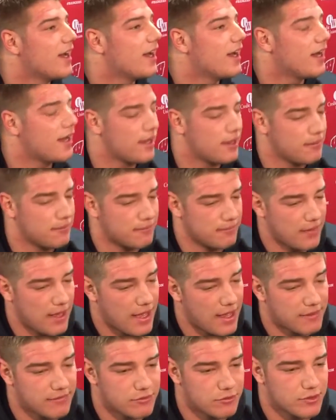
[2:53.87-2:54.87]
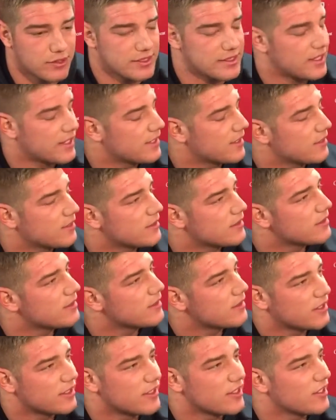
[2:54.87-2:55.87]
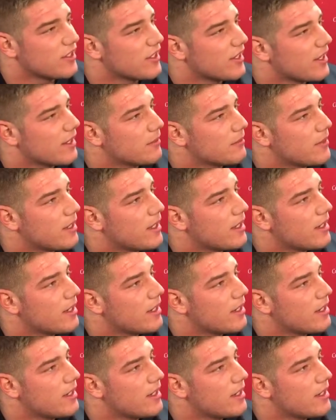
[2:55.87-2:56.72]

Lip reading: I haven't really taken a good look at them yet.